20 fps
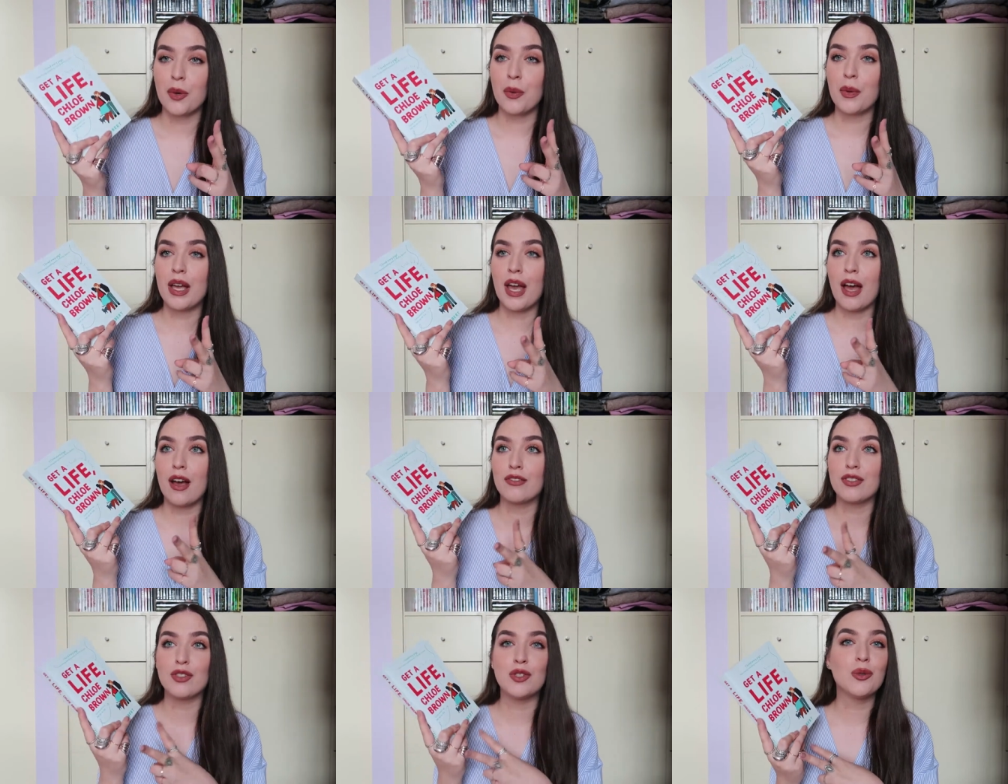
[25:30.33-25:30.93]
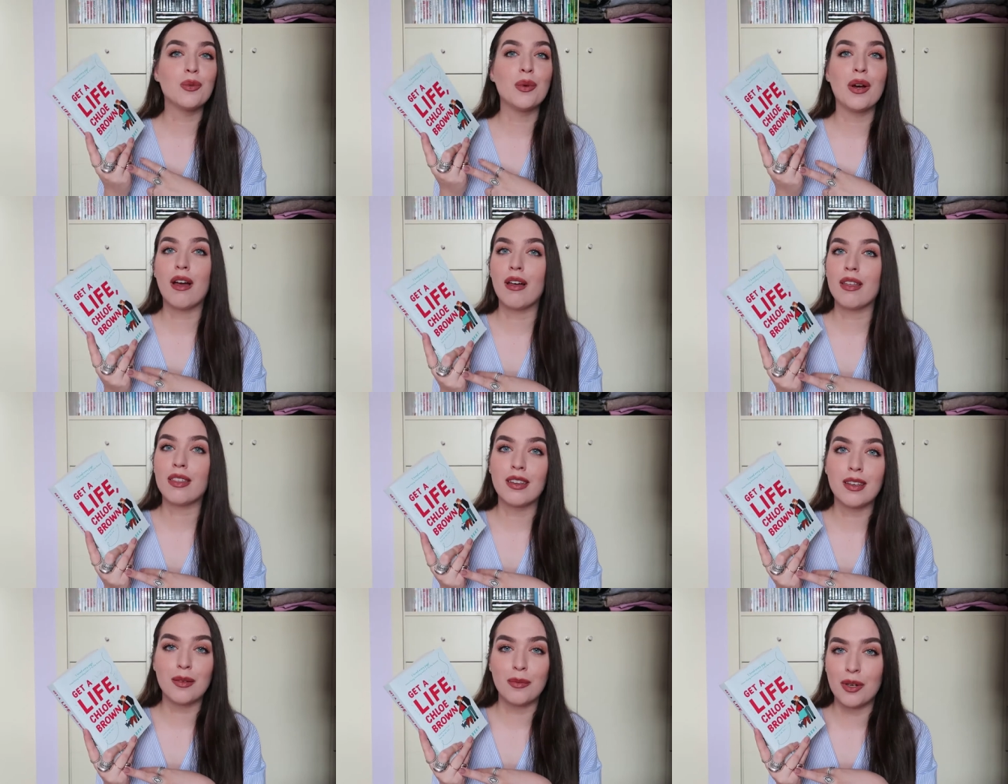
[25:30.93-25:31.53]
We have super
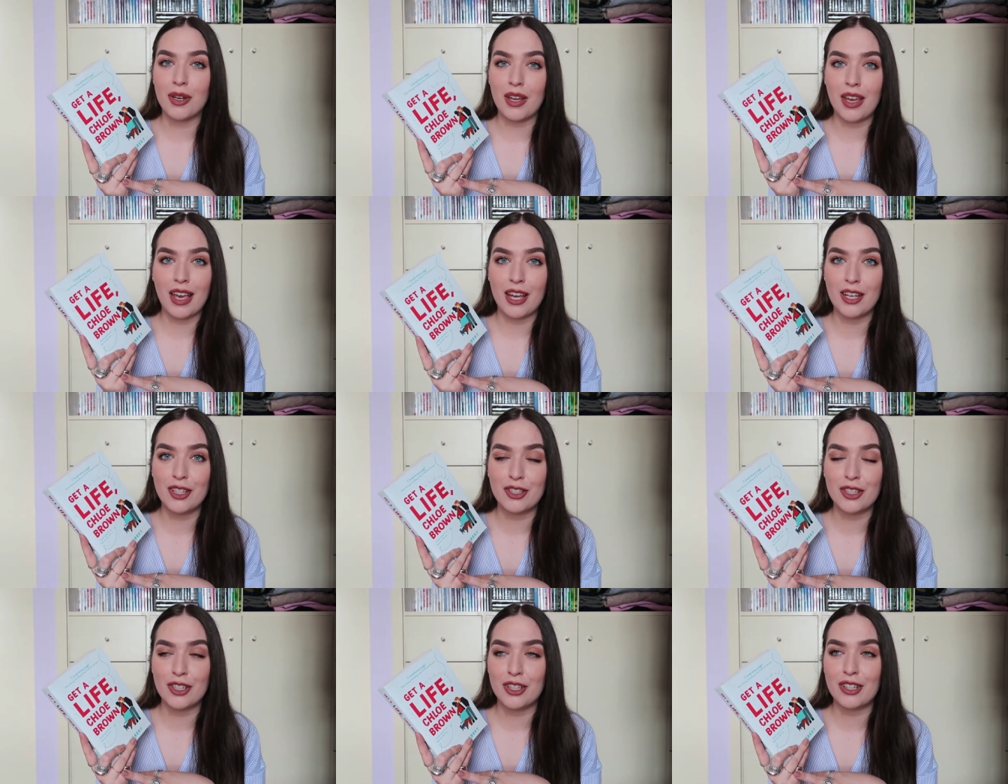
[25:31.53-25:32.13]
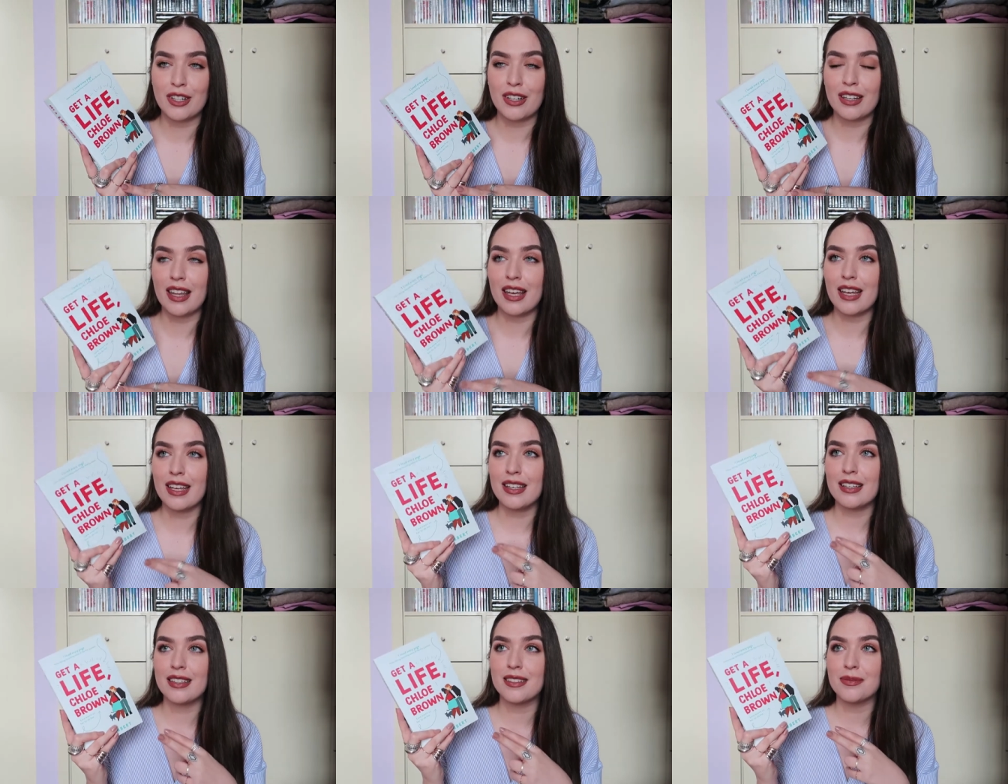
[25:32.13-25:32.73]
healthy communication,
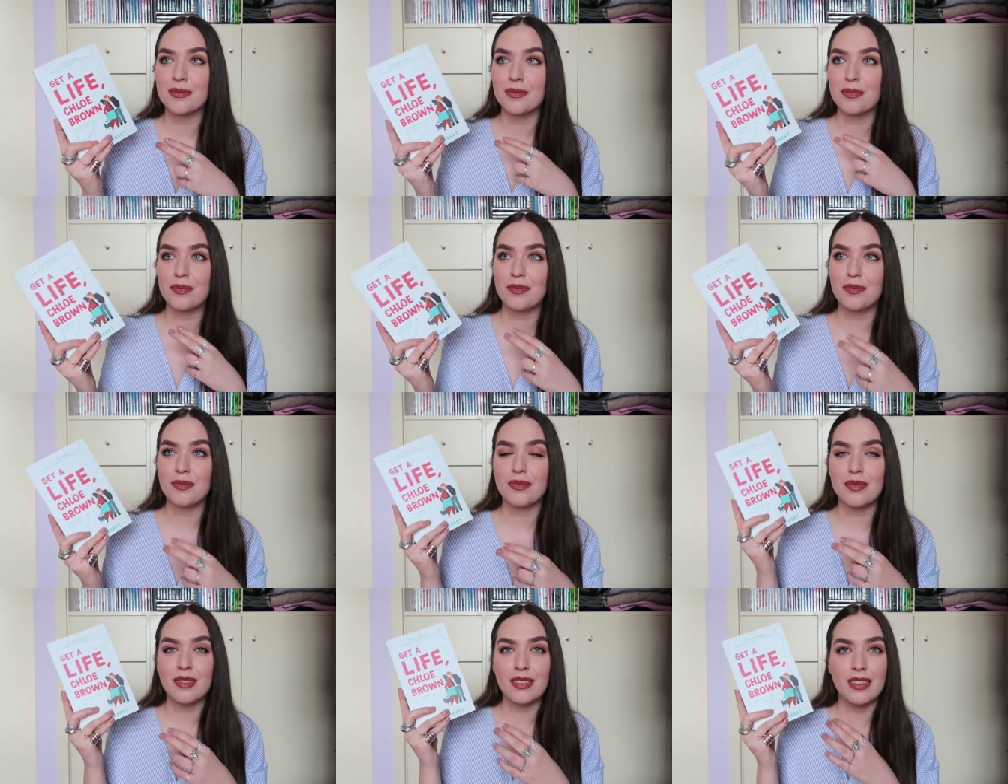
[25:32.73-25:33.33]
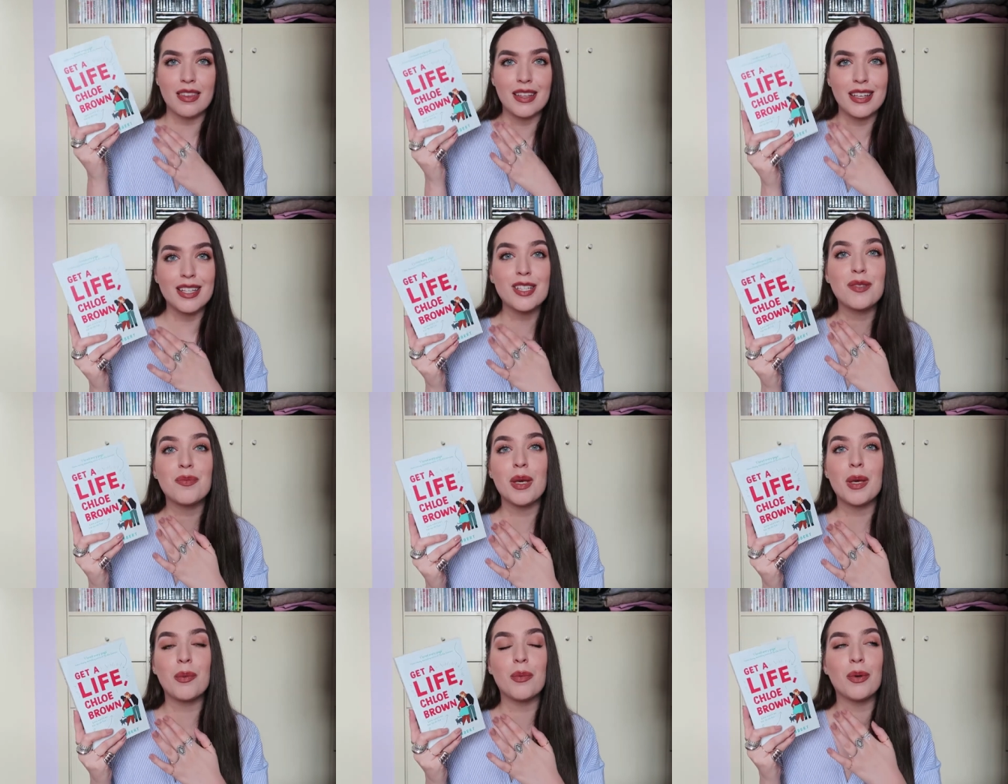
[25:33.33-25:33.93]
like
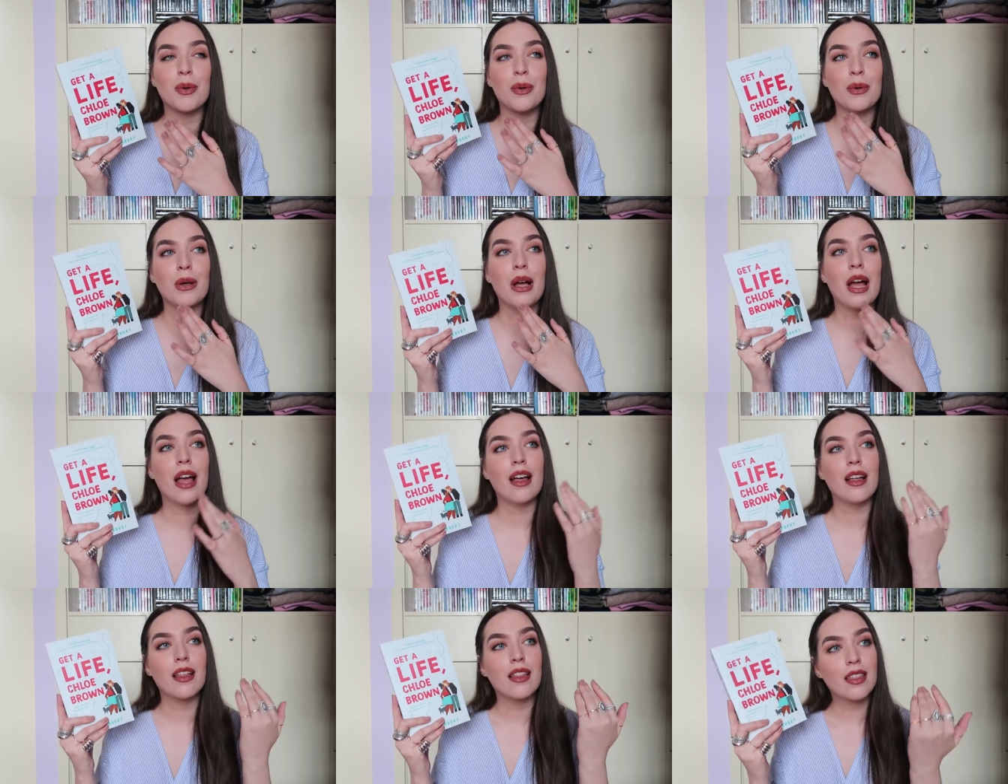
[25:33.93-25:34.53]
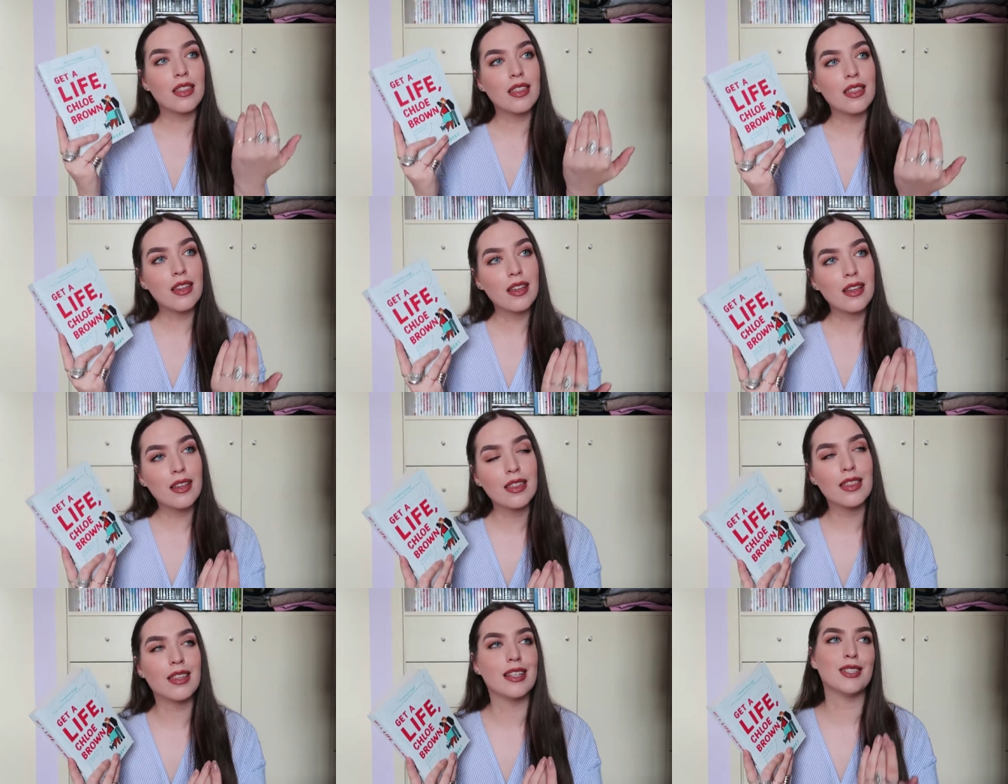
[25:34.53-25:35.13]
these people
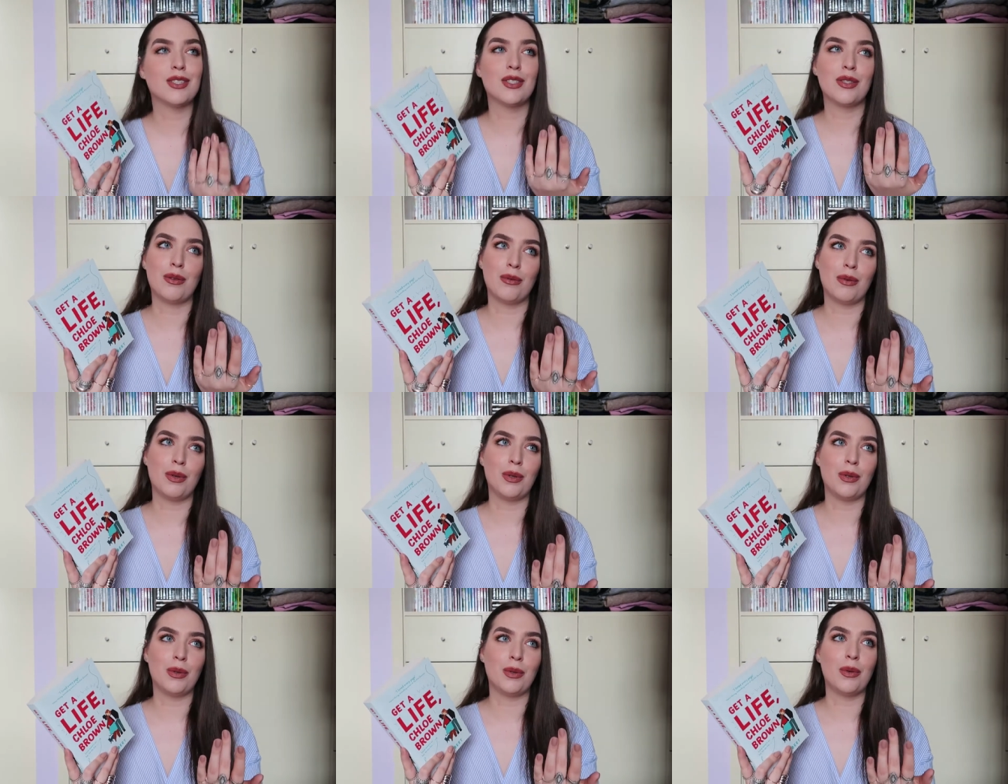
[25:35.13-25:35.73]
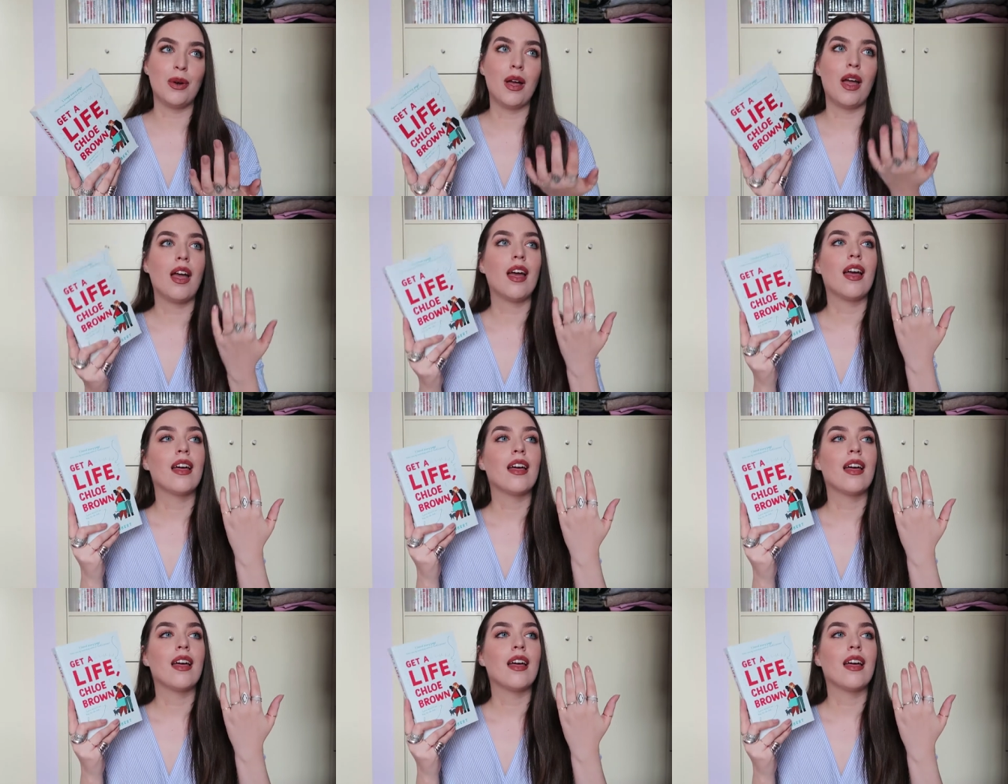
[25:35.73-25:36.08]
think things through,